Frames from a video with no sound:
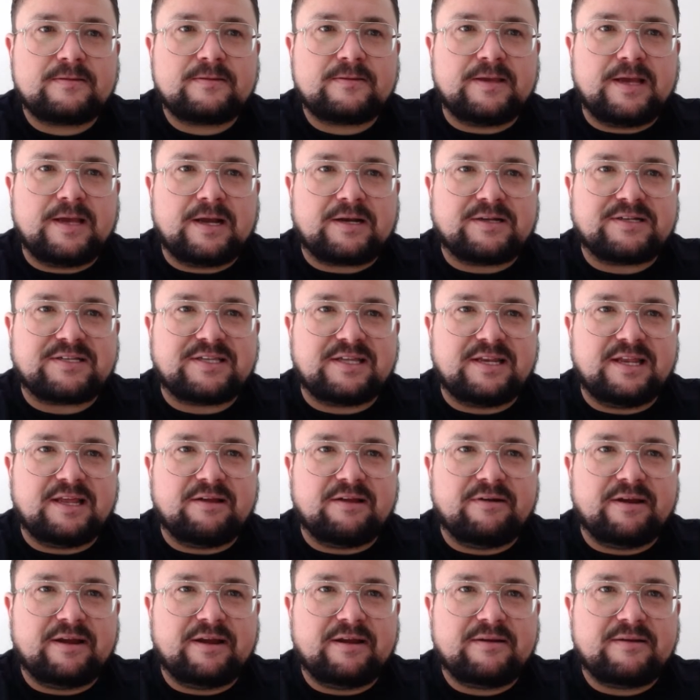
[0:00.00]
Yeah, I can still
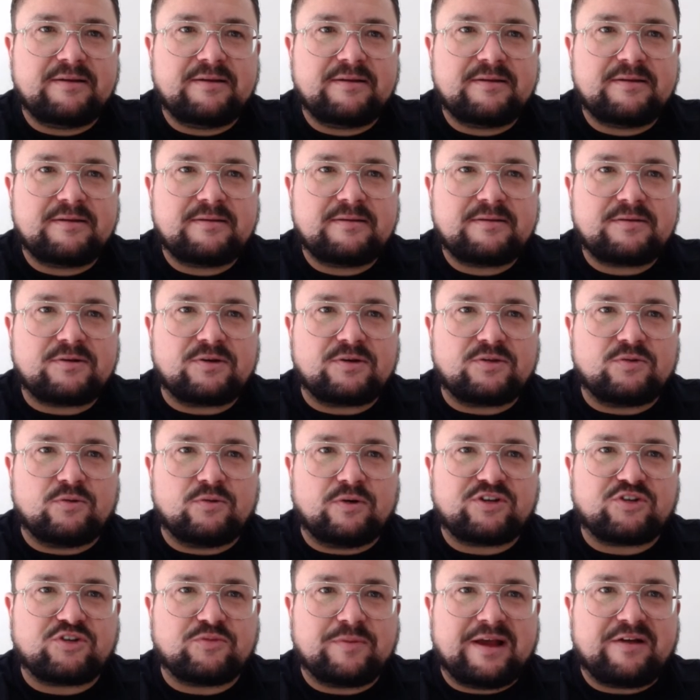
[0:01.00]
hear it. Good
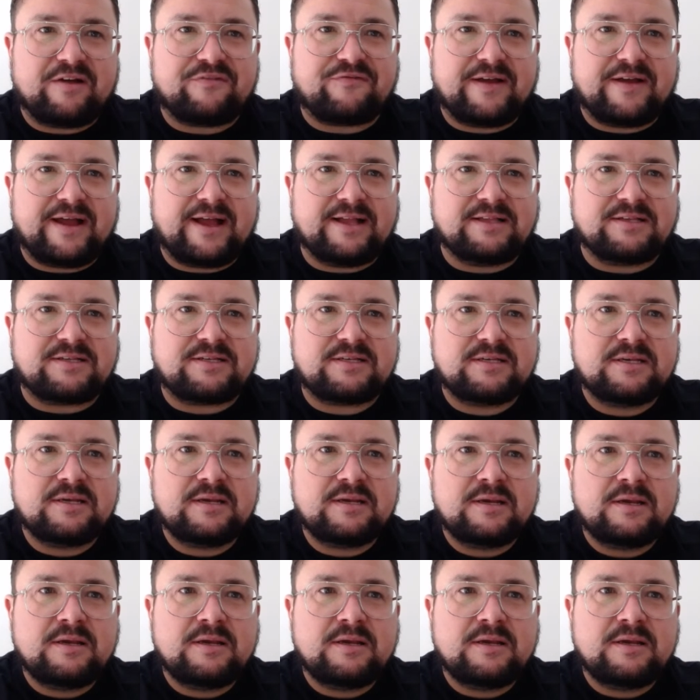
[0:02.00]
noise from our fans.